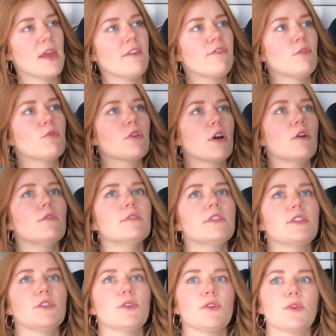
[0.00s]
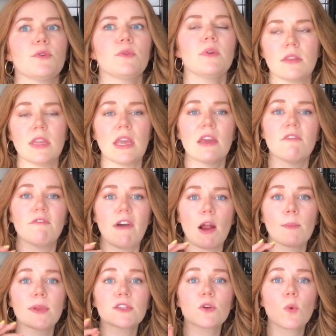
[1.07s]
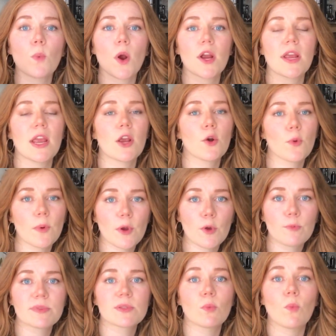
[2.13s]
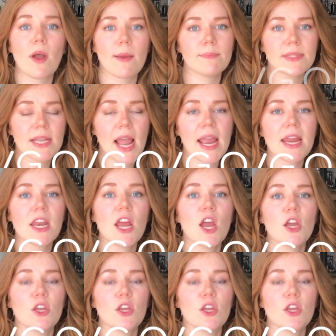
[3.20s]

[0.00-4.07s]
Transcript: If you go to the Environmental Working Group's website,